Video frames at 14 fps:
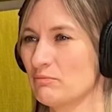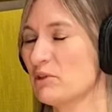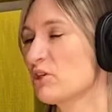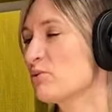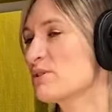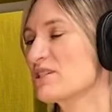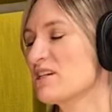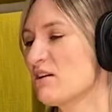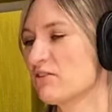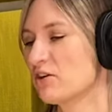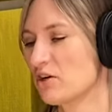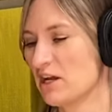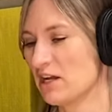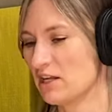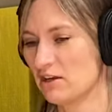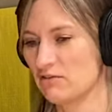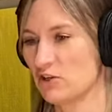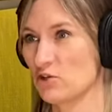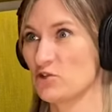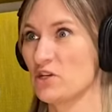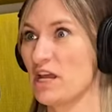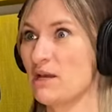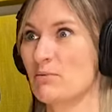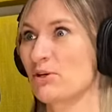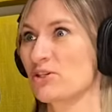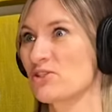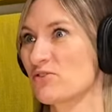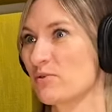But there was never any of your
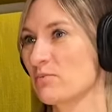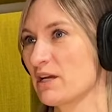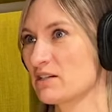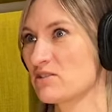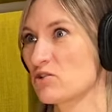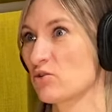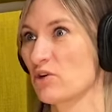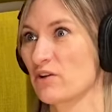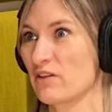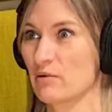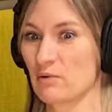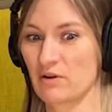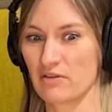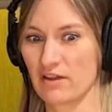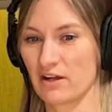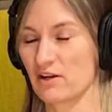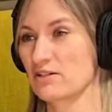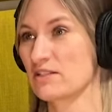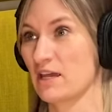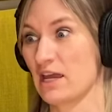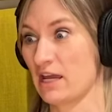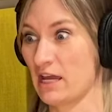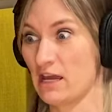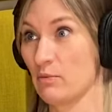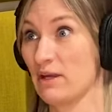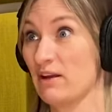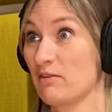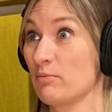neighbors from next door that were there saying, hey,
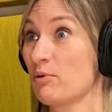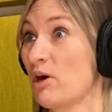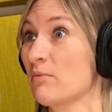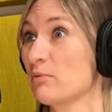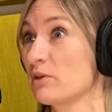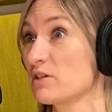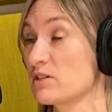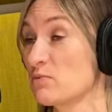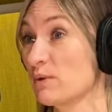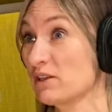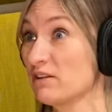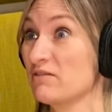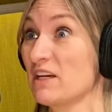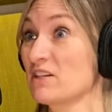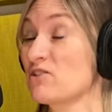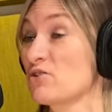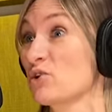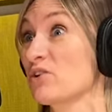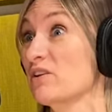we have a problem with this. We live next door to